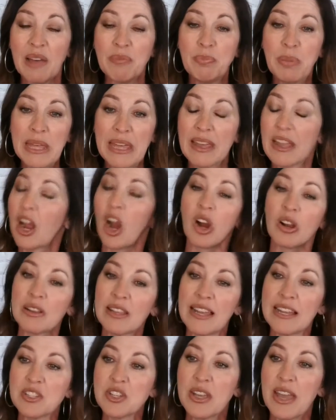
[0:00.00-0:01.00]
big
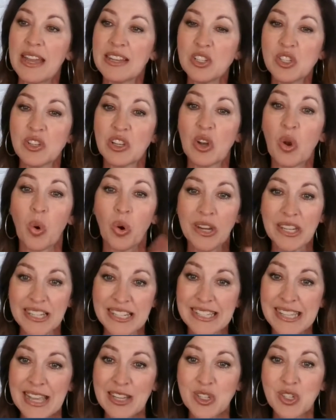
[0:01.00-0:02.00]
early education
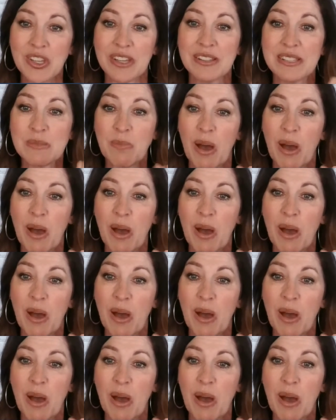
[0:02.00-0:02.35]
organizations.